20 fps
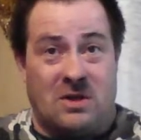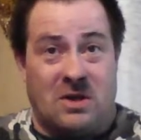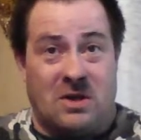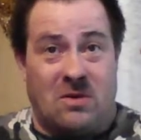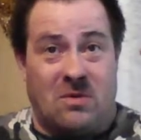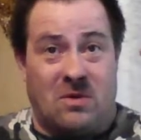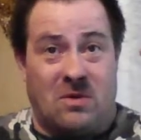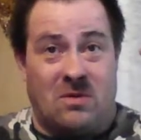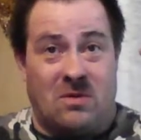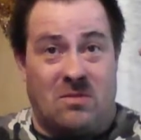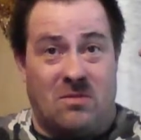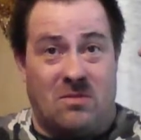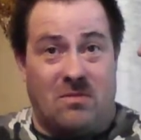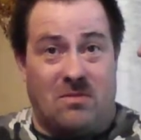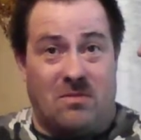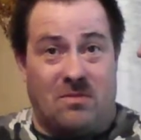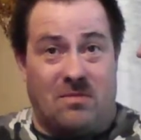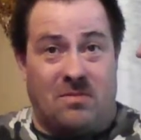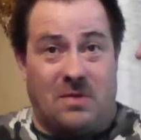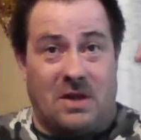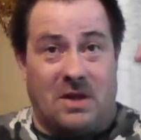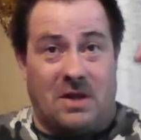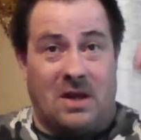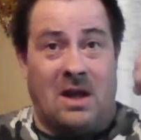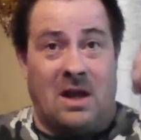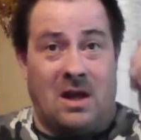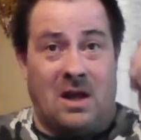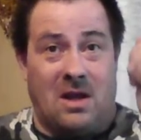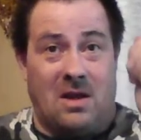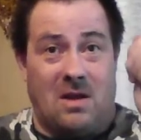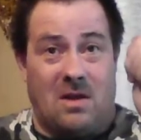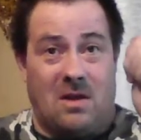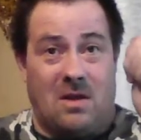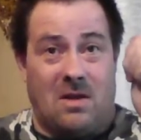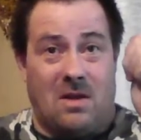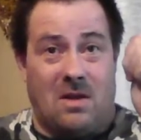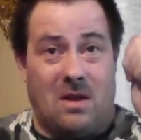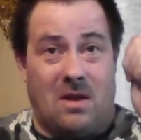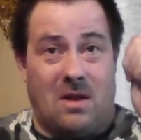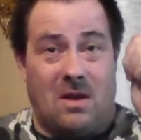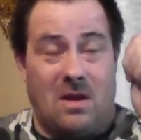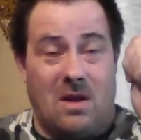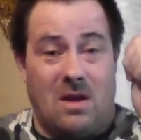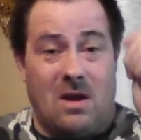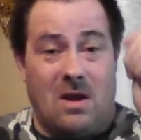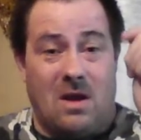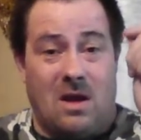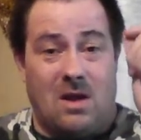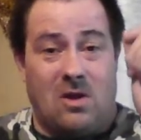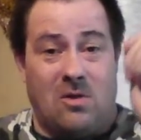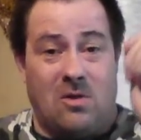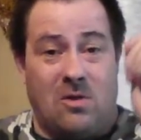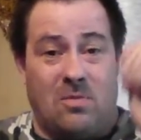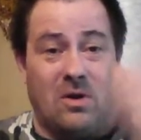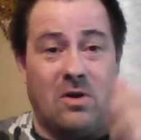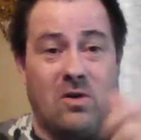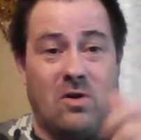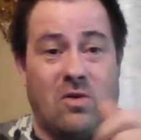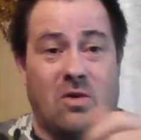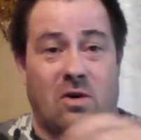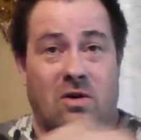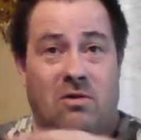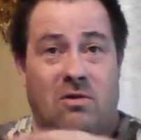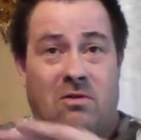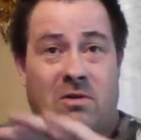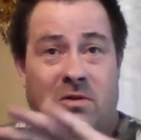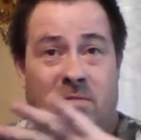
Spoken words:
and it would play. You put a quarter in,